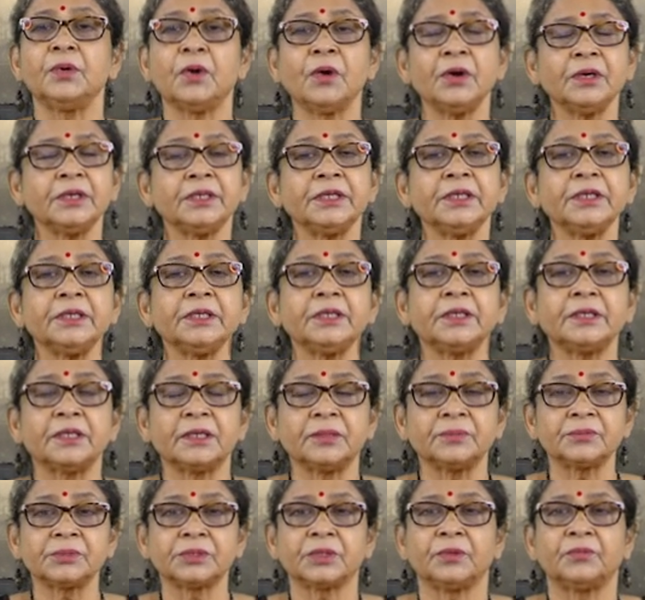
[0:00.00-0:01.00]
not
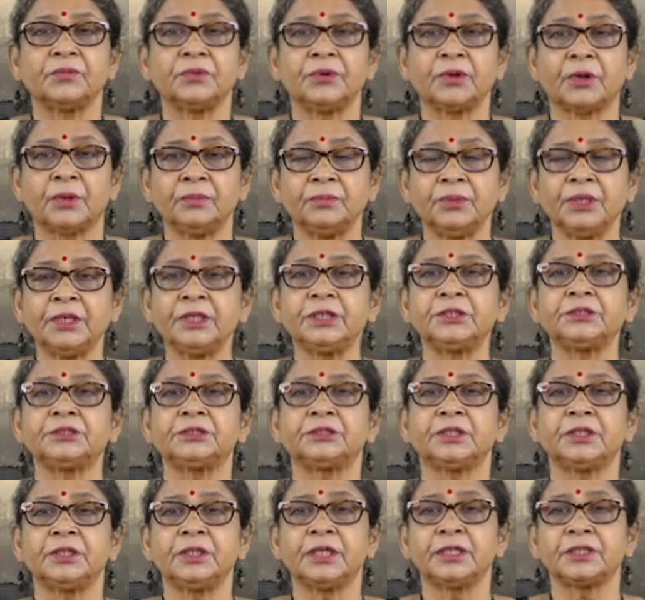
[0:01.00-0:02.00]
in terms of
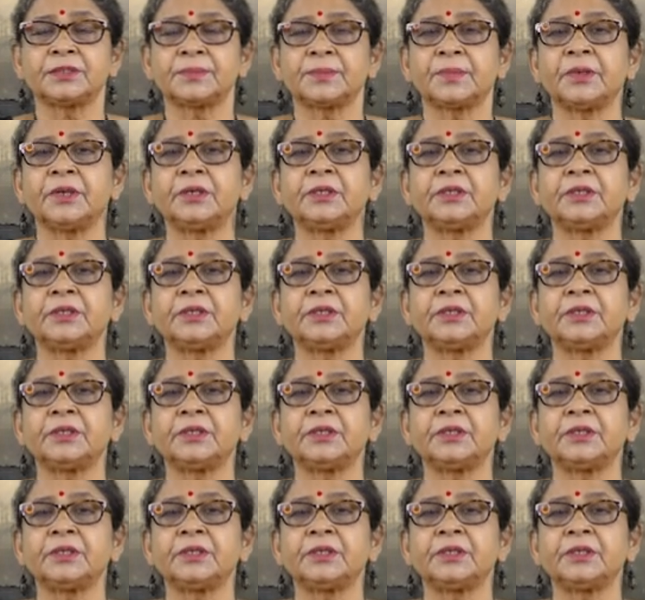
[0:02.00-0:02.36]
domination,